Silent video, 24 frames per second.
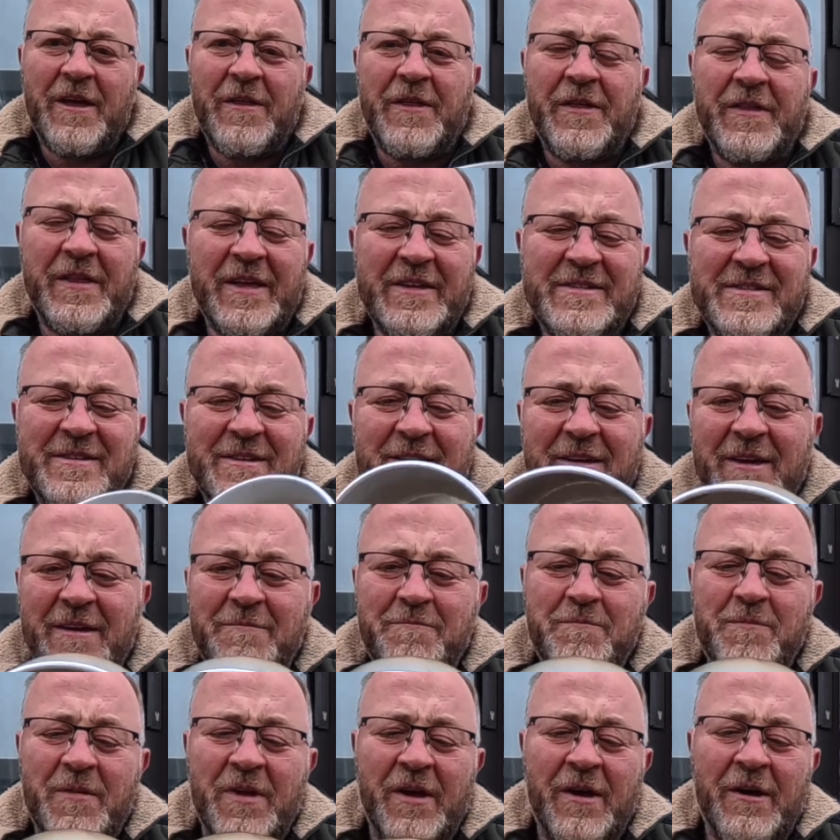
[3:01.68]
I think that's
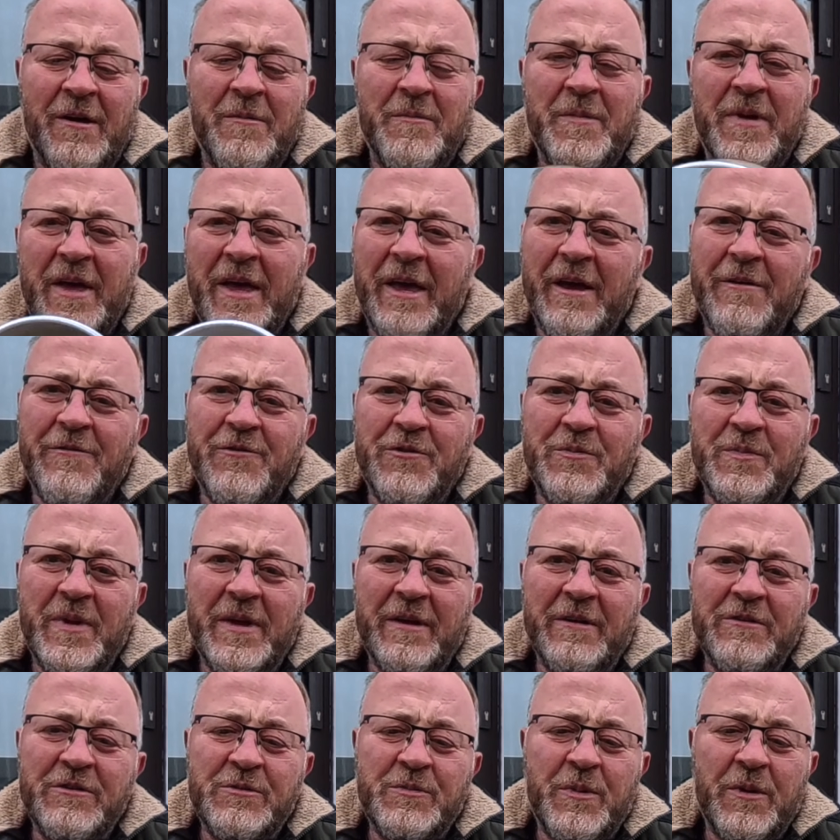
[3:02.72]
800
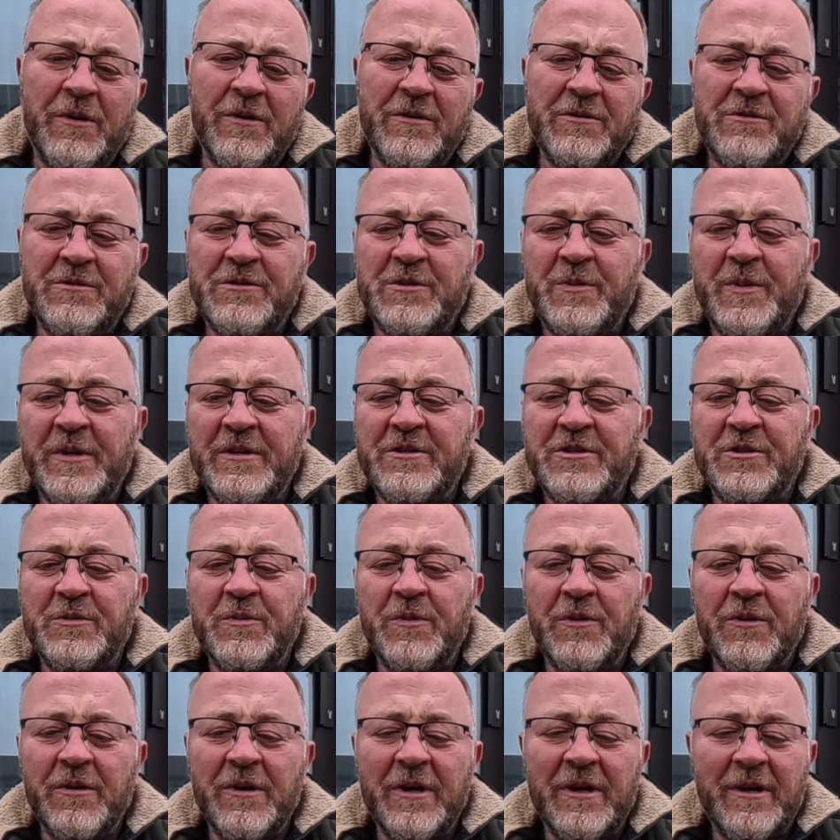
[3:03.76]
mils pot, so it's a bit
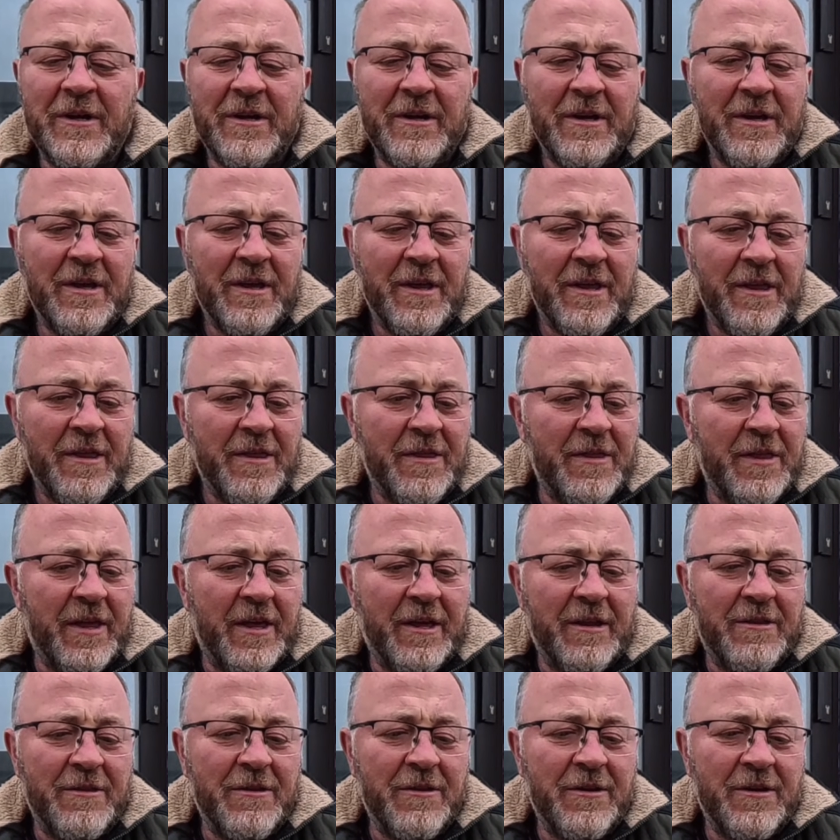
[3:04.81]
smaller
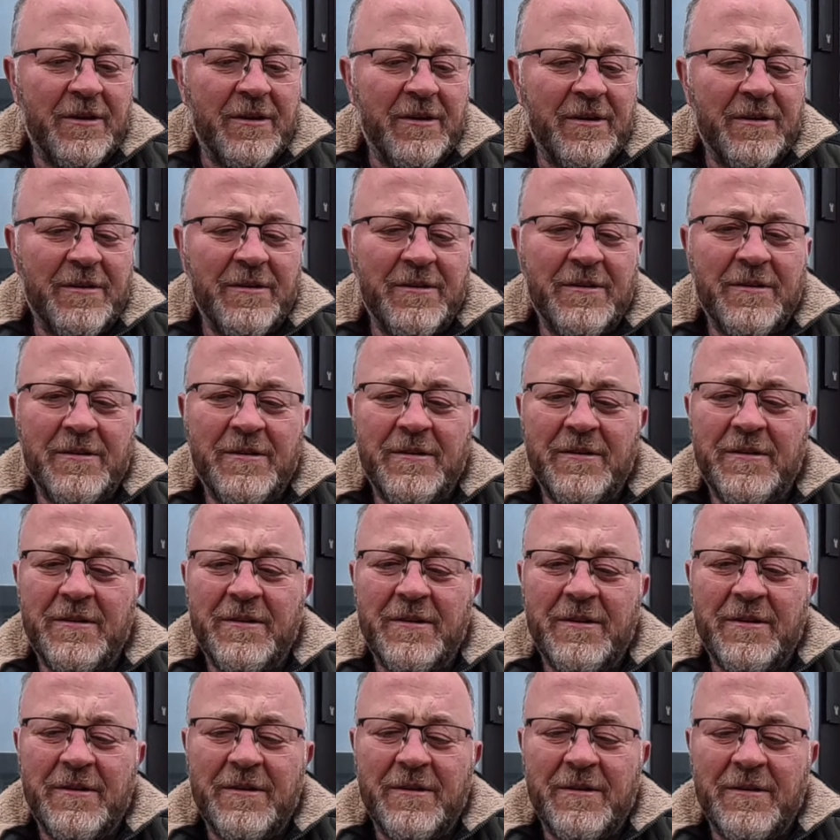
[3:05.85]
than the
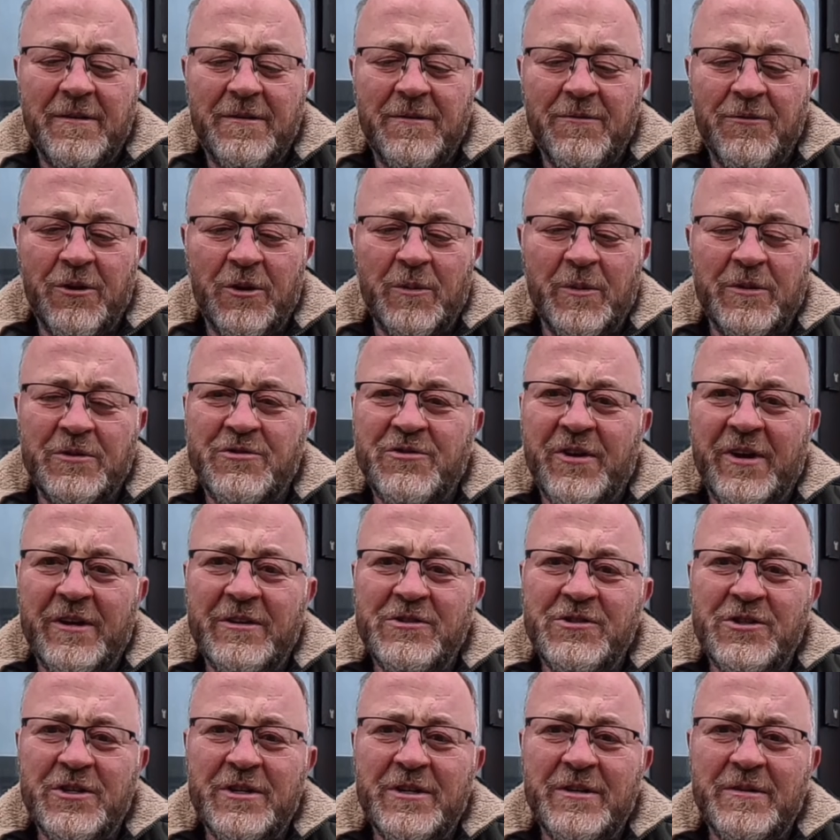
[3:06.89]
normal
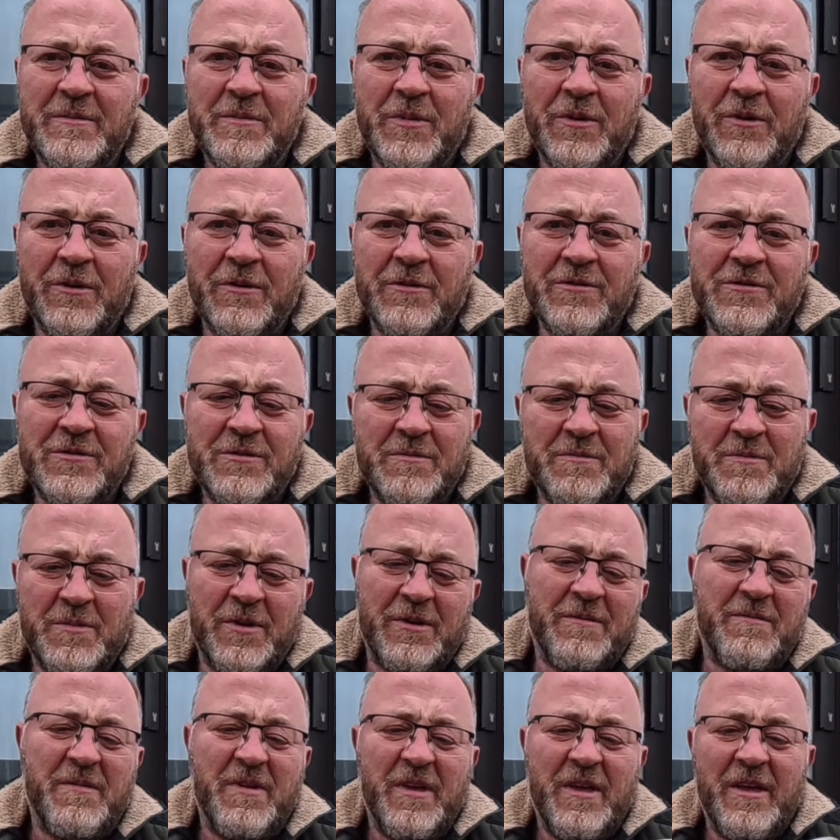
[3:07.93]
Trangia pots,
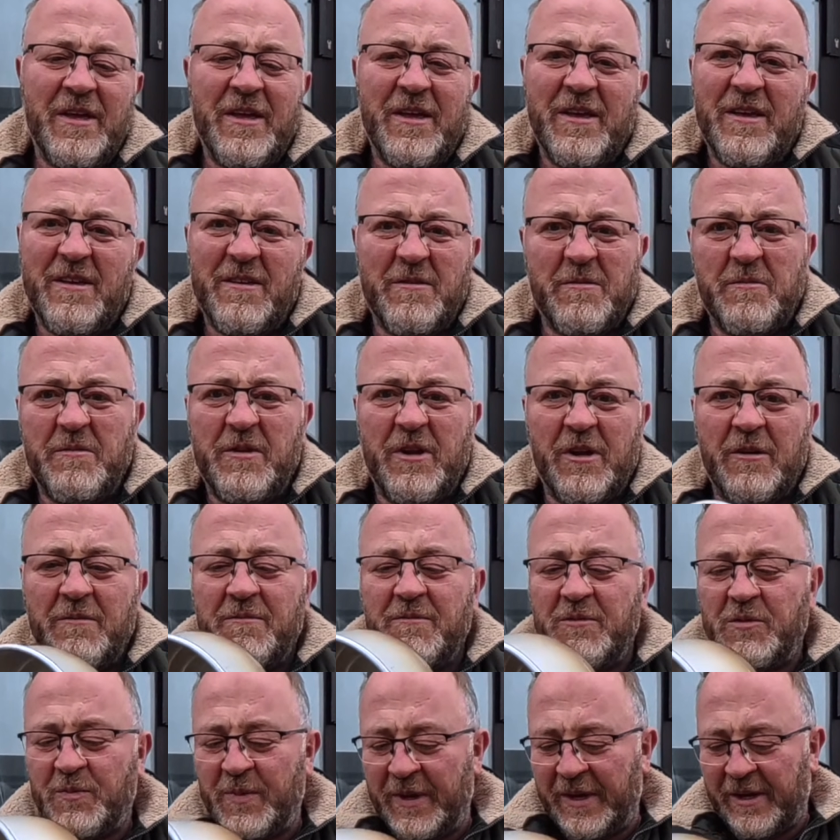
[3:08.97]
but you know,
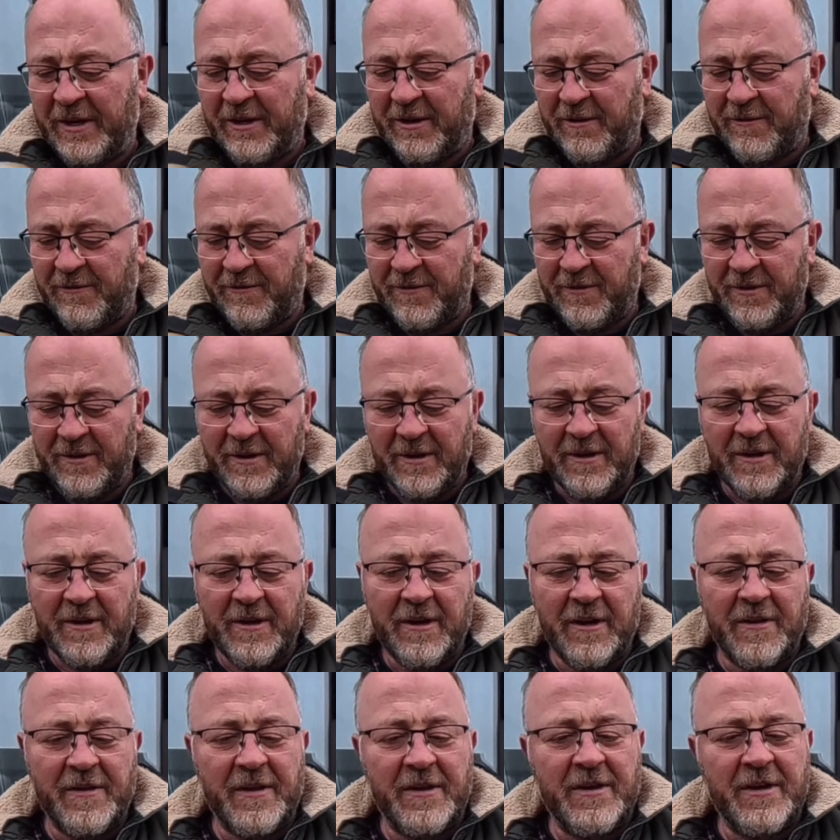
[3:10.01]
it's big enough.
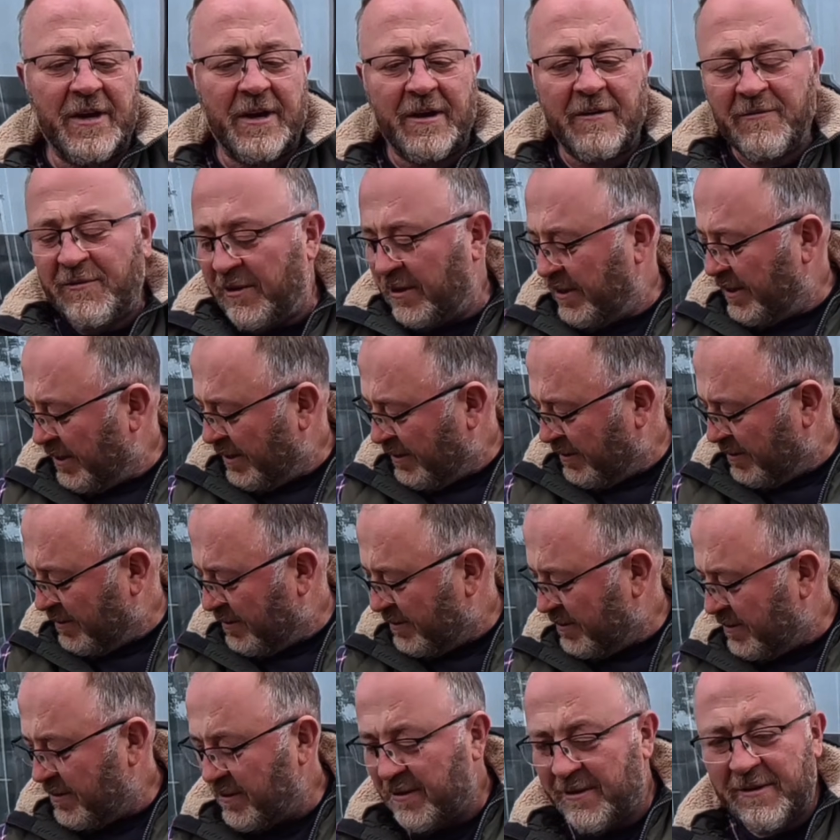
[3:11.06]
And then you have your little
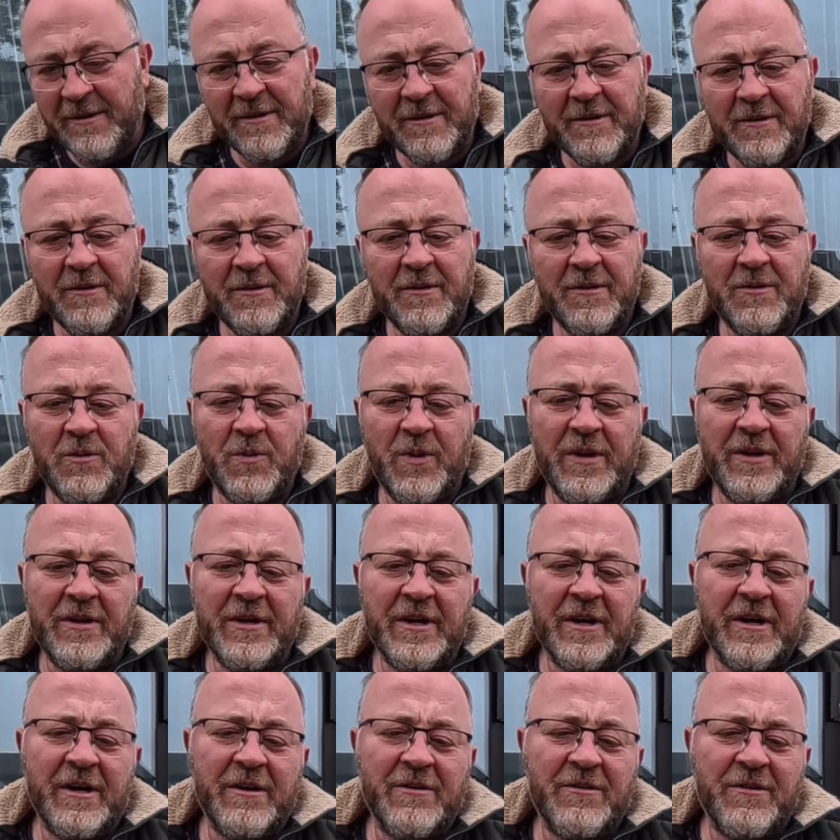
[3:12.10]

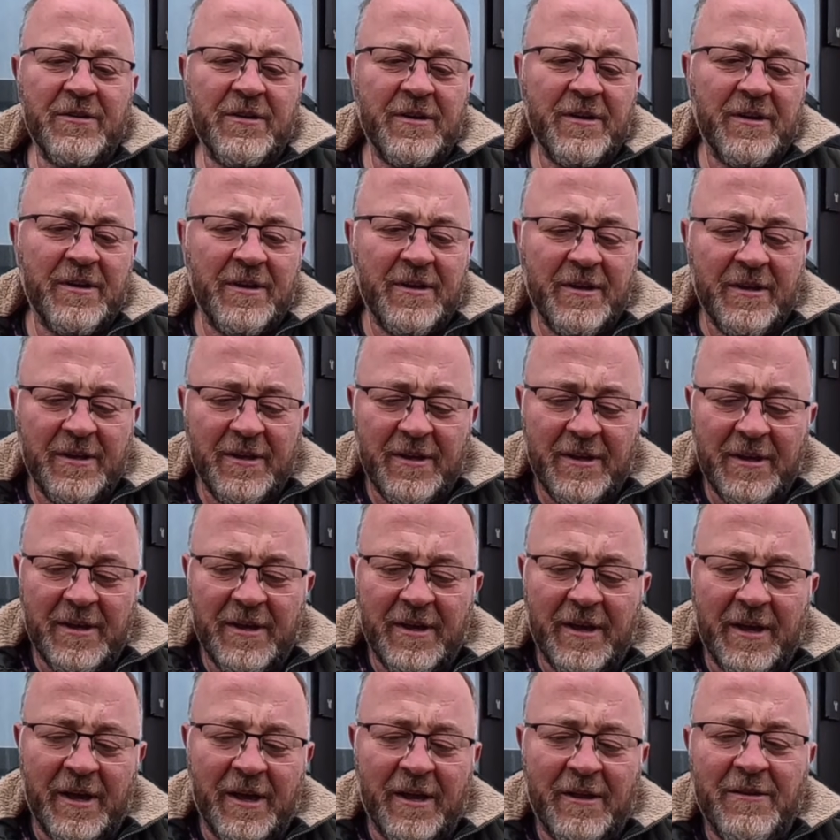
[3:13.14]
wind guard,
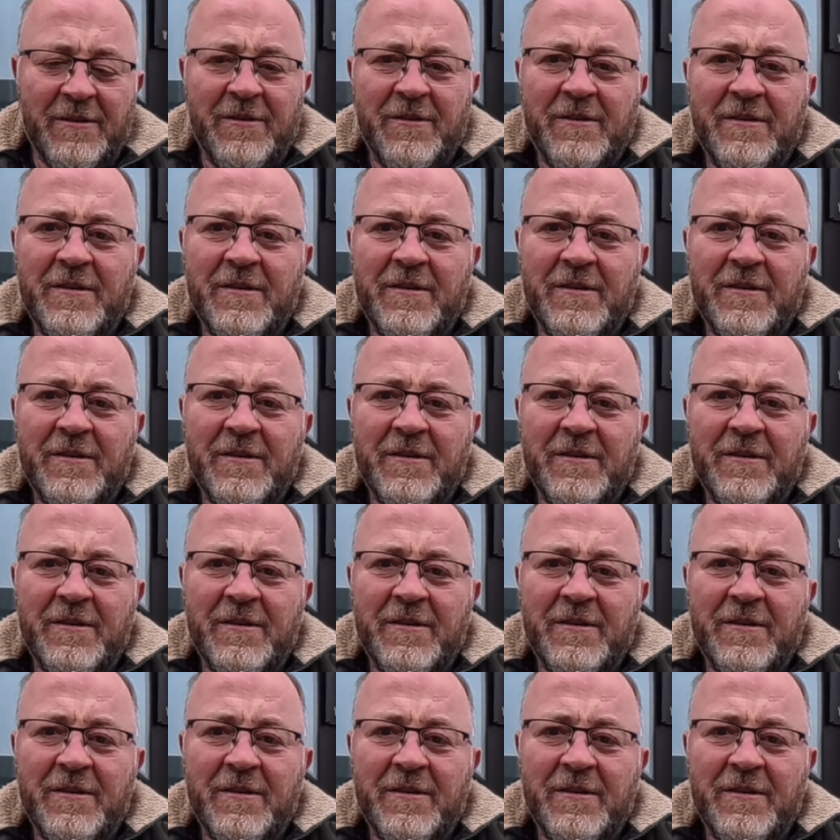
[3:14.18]
and